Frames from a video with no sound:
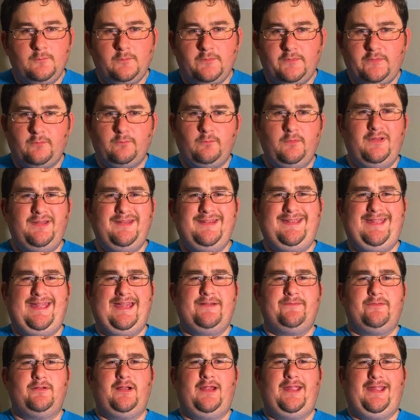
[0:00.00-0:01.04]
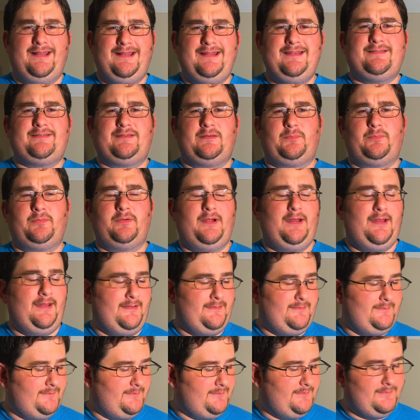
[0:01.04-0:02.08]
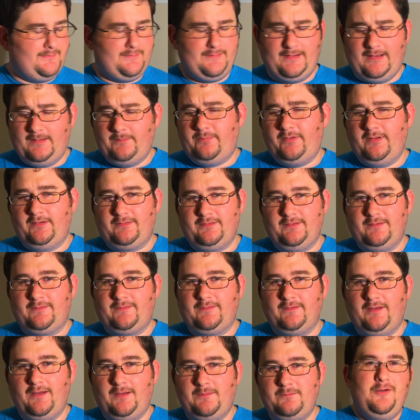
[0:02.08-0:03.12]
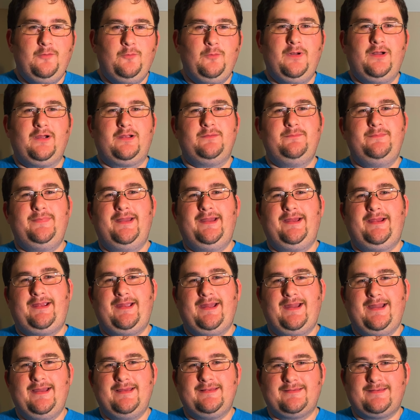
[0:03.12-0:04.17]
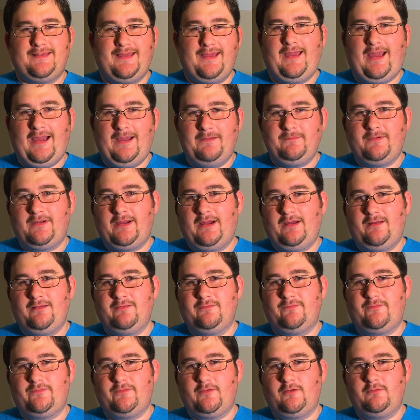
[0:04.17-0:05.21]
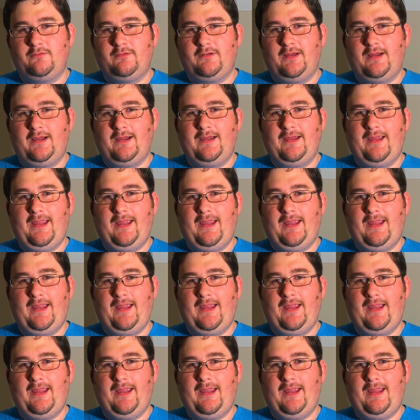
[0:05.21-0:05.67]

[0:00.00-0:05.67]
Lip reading: Was it really ever any surprise that I picked this up? Welcome back, guys. I'm Kyle the Phone Guy,